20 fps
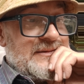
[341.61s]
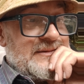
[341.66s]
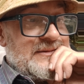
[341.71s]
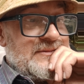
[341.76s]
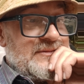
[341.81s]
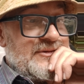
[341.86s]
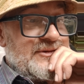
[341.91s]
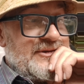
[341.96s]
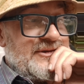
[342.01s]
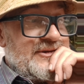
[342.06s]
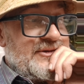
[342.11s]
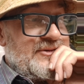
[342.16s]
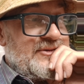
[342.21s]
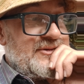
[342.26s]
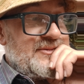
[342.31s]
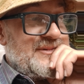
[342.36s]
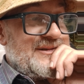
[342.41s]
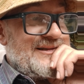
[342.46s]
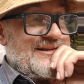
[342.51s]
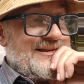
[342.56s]
What should I talk
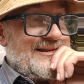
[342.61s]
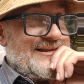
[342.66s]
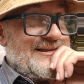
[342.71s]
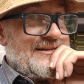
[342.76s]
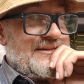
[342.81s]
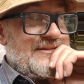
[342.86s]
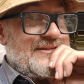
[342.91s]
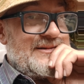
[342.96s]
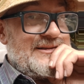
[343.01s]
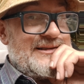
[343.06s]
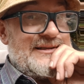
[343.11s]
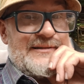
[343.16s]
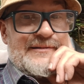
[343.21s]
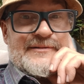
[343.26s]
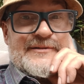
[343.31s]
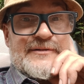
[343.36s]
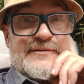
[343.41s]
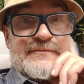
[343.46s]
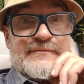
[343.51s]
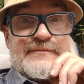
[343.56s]
about now?
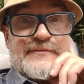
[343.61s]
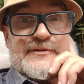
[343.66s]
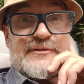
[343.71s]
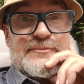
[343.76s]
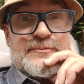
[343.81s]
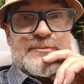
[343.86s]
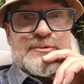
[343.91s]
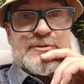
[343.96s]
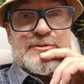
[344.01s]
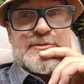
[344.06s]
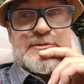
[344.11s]
Carry on films?